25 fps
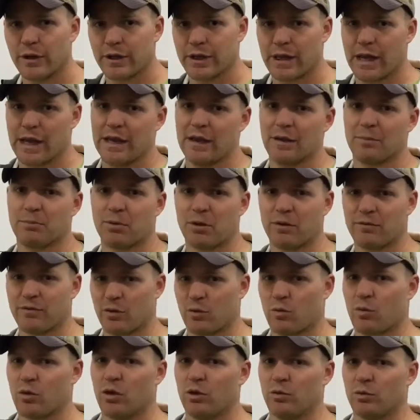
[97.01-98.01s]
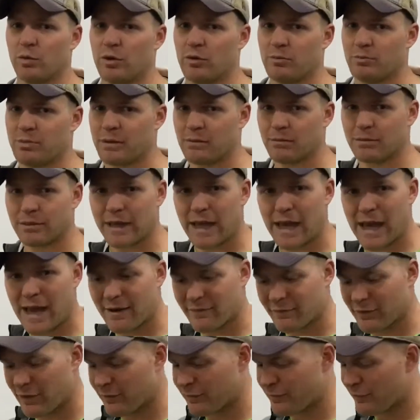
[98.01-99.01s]
Okay, in a perfect world, we would be able to
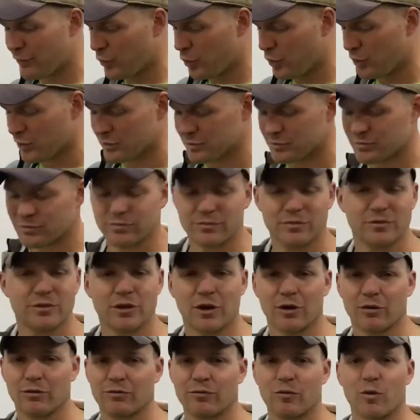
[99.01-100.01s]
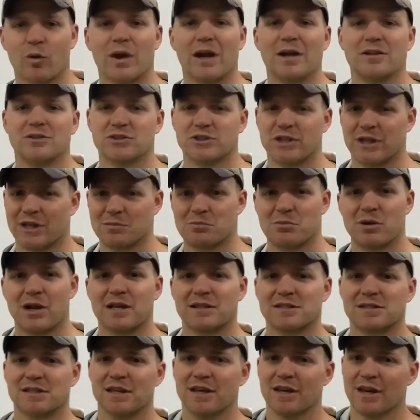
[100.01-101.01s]
have a full, 4-ounce chicken
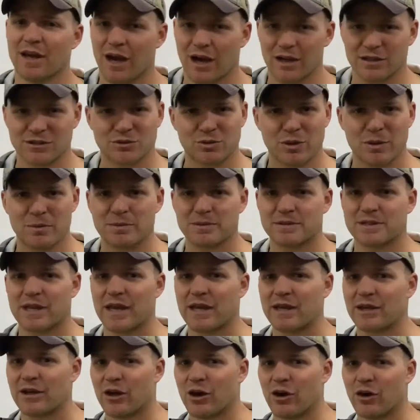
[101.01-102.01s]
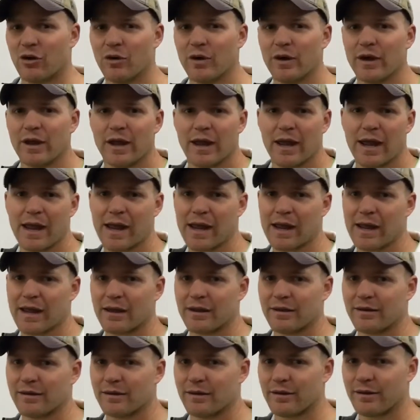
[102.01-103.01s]
breast, a sweet potato,
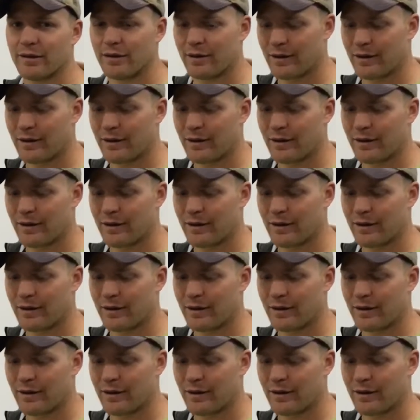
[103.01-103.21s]
and